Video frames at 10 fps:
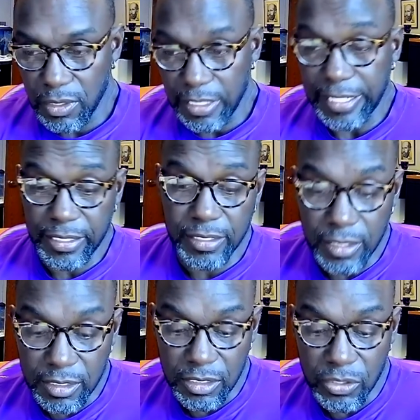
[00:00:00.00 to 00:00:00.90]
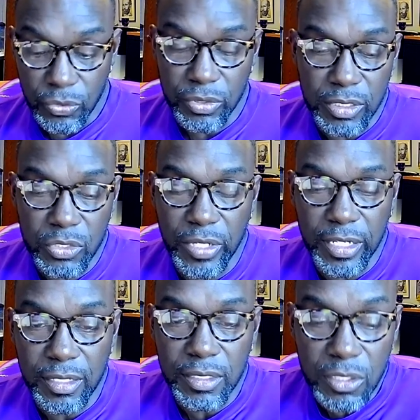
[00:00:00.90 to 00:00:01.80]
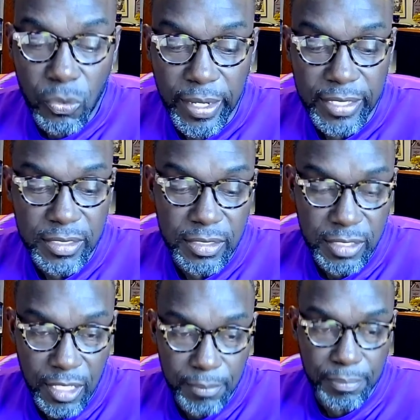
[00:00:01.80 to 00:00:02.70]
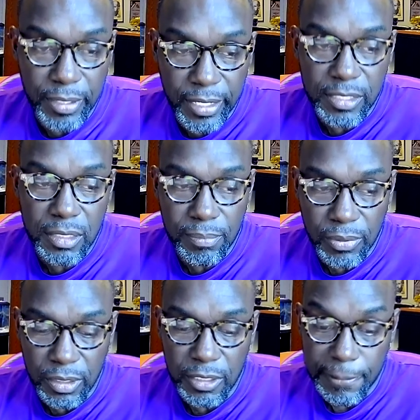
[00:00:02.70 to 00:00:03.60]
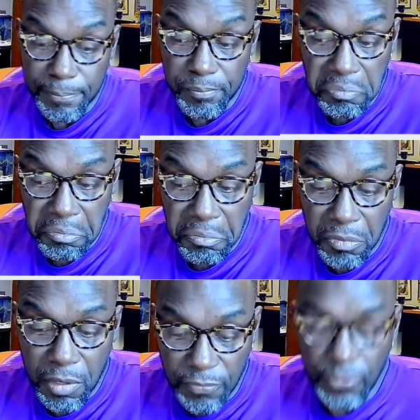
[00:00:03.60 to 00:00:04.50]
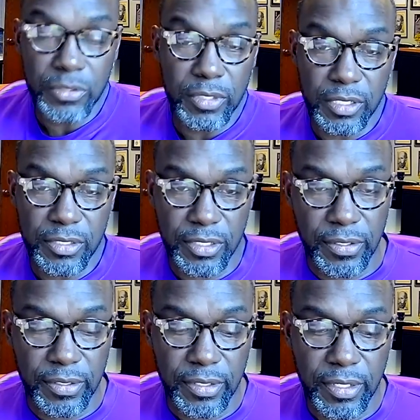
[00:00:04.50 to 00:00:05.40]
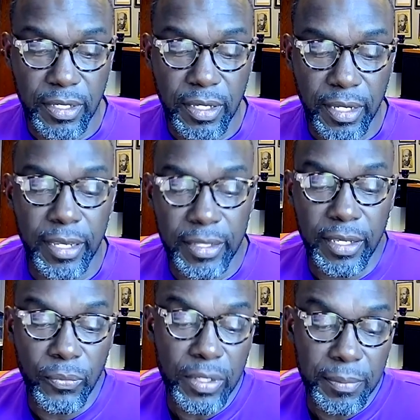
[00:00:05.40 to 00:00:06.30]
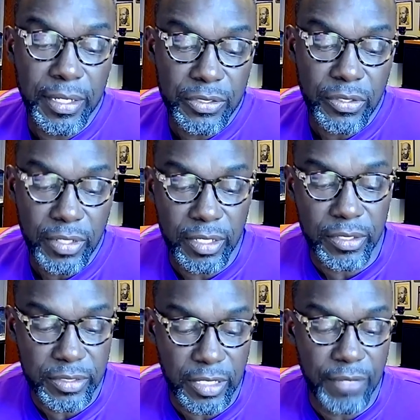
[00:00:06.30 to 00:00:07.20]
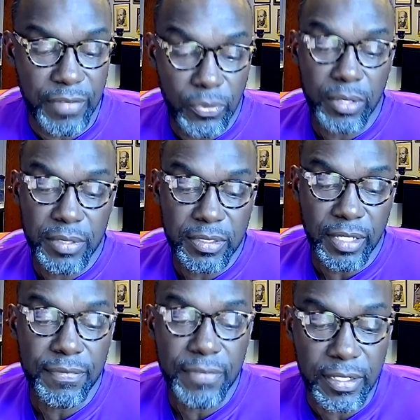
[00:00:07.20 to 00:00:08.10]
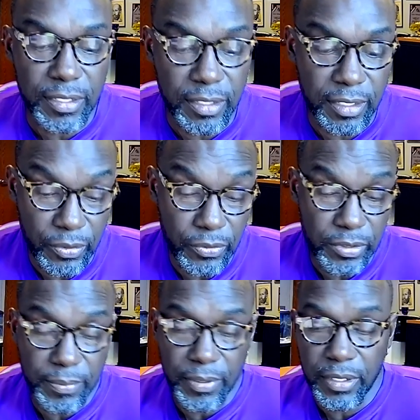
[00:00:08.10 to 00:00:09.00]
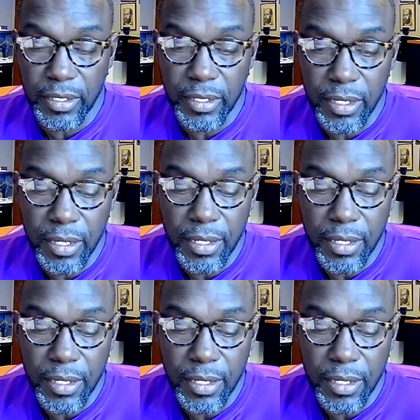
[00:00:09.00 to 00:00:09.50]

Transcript: the lightning doesn't usually strike twice in the same place, but folks are concerned and they want to make sure that they're safe. They want to be safe in their own community.